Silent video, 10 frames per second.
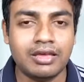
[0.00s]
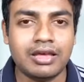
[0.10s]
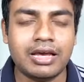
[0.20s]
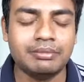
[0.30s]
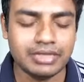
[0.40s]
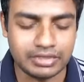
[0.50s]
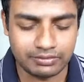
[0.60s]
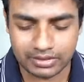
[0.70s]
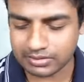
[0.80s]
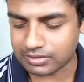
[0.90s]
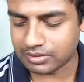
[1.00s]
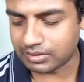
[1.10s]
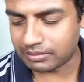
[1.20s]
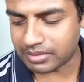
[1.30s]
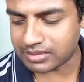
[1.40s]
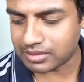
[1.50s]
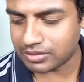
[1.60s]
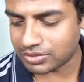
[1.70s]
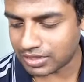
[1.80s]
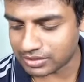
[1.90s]
I believe this
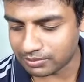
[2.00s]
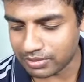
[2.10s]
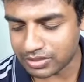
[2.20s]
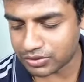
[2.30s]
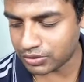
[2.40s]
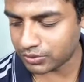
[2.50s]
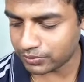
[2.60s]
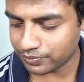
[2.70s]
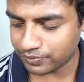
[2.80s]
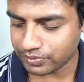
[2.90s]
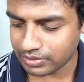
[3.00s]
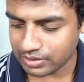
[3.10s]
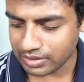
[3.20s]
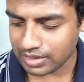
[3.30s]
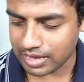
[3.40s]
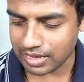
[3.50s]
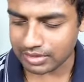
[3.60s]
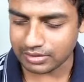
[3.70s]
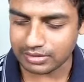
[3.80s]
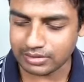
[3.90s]
message has blessed you.
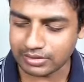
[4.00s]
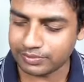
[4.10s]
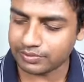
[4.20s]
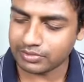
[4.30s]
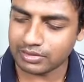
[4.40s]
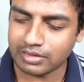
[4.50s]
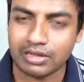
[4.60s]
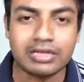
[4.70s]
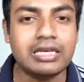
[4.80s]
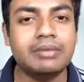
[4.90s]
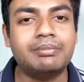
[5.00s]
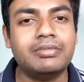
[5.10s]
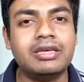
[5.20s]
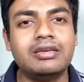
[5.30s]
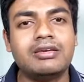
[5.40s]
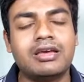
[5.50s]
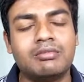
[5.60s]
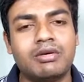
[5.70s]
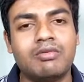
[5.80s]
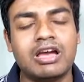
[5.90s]
And keep me and
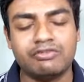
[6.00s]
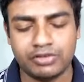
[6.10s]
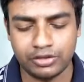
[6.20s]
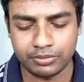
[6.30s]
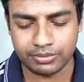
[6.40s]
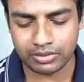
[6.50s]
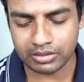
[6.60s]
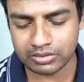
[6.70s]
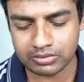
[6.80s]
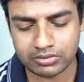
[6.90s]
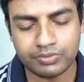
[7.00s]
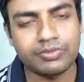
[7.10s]
my wife in your prayers.